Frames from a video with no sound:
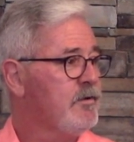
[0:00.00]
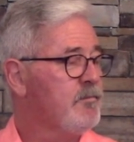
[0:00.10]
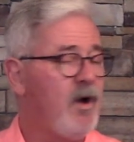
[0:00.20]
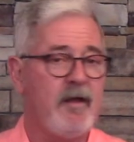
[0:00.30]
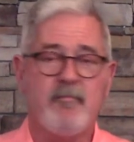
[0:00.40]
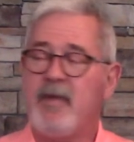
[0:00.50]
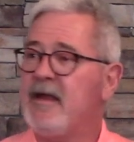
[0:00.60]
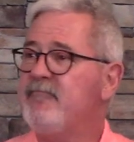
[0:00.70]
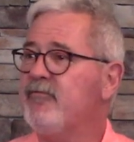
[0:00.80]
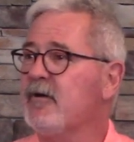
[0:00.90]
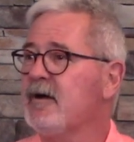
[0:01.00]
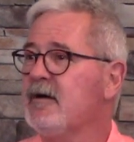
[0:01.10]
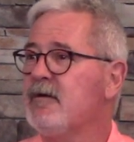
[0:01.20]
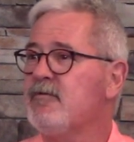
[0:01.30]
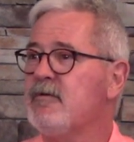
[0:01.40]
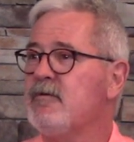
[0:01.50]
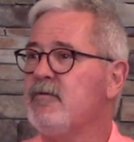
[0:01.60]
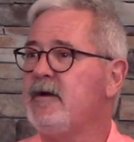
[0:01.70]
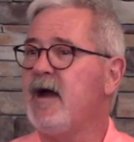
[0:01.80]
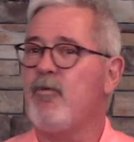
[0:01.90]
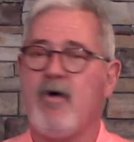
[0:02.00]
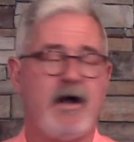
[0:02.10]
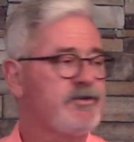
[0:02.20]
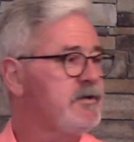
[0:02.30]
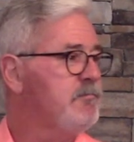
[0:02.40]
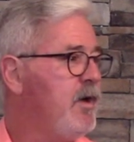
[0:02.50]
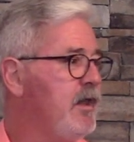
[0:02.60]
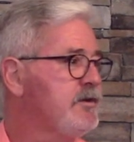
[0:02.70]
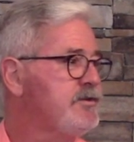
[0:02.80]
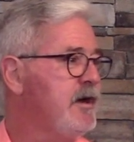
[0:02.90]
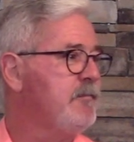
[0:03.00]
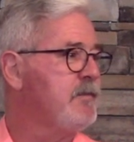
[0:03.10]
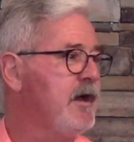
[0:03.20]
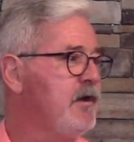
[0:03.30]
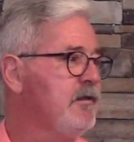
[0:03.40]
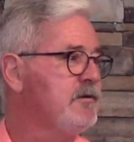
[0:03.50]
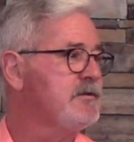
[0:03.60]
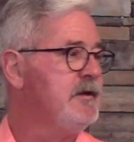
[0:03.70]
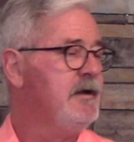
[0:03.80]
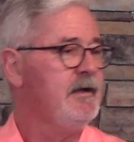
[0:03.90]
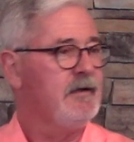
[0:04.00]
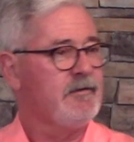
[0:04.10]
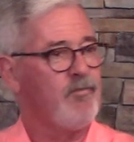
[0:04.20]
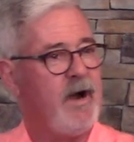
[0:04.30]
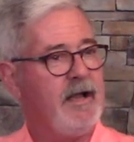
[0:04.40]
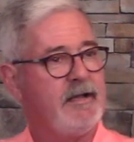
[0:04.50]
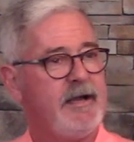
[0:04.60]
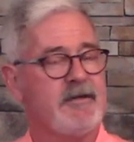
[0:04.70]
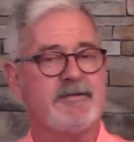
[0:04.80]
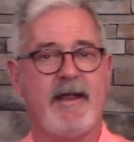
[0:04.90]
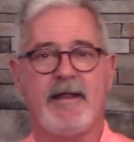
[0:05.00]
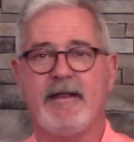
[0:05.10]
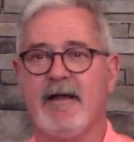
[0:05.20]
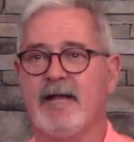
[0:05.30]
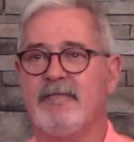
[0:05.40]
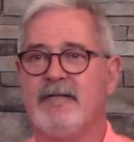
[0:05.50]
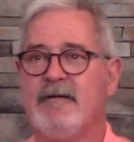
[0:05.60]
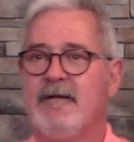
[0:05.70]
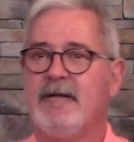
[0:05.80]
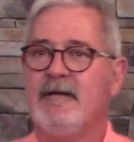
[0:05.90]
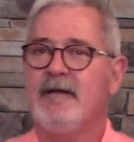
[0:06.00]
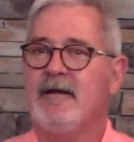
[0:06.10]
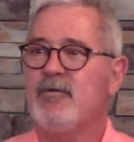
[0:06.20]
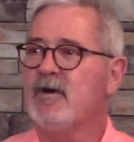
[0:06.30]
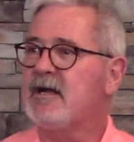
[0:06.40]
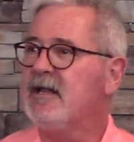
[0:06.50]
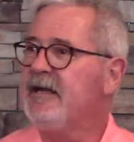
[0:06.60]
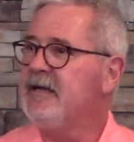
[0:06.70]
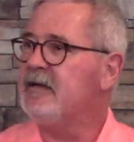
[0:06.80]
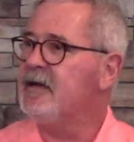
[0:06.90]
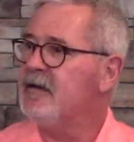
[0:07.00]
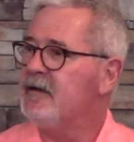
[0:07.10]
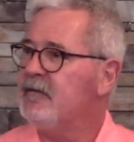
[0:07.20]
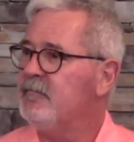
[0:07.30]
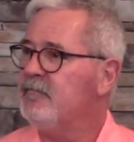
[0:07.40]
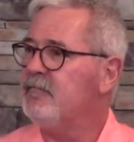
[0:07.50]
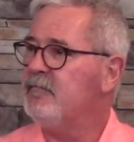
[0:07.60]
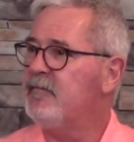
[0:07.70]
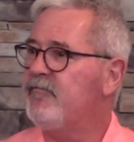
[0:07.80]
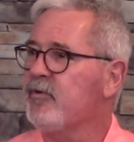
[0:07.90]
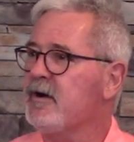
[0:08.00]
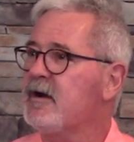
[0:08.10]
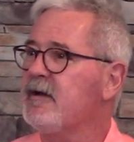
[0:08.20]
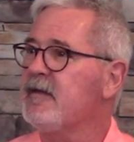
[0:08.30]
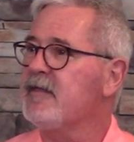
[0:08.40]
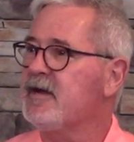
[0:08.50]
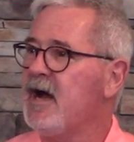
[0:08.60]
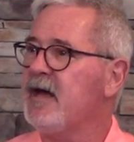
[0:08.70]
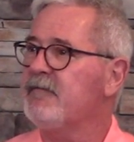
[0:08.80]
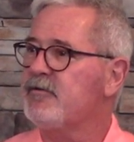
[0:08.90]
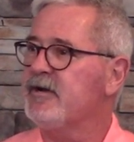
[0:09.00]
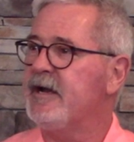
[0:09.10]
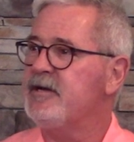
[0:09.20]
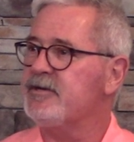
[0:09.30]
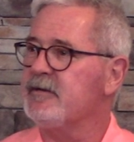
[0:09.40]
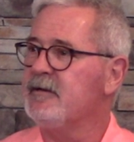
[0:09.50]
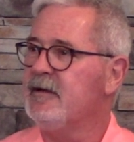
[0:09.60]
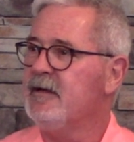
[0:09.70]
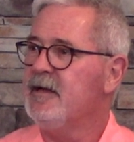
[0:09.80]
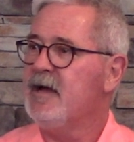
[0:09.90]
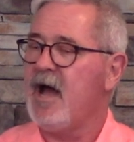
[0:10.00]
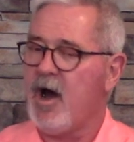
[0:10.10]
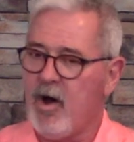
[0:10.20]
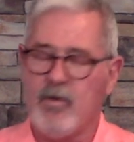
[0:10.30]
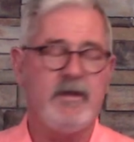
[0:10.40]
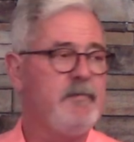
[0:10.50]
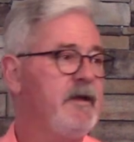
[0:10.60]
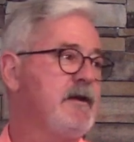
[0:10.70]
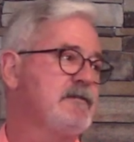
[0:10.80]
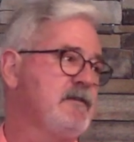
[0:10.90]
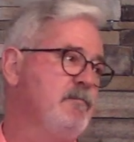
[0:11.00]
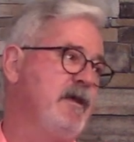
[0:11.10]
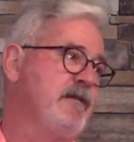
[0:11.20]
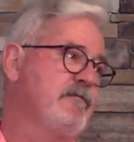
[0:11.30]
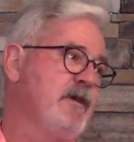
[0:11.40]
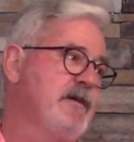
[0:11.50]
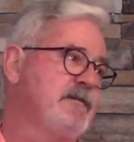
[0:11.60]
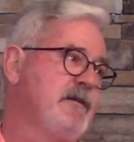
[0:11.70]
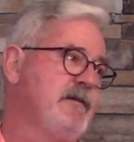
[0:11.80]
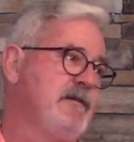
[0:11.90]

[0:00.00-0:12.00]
We're bought and paid for. We got washed and polished up, got all those wild hairs taken care of. We're clean before the God of creation, only because of the blood of Christ.